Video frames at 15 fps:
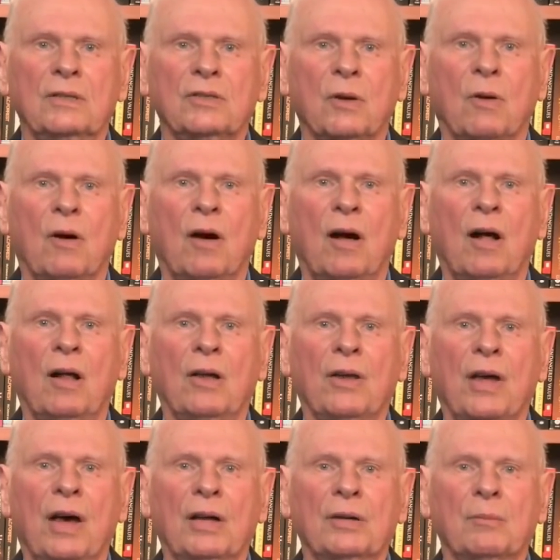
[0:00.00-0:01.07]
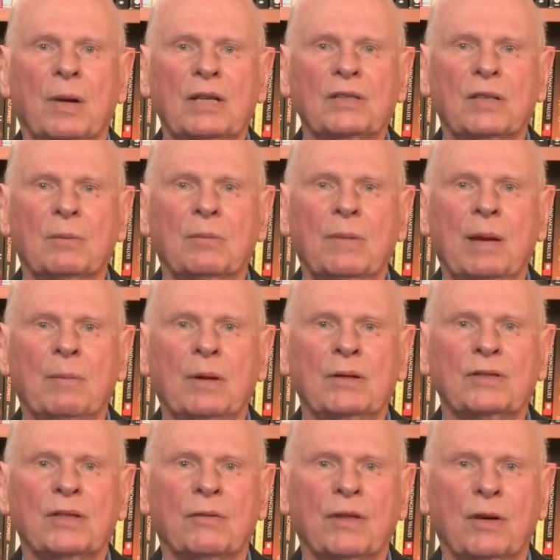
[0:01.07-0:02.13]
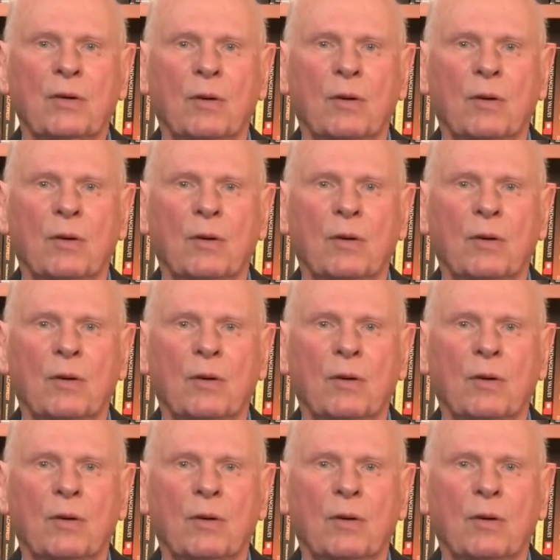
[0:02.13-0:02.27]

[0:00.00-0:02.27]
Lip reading: So all non-Muslim members of the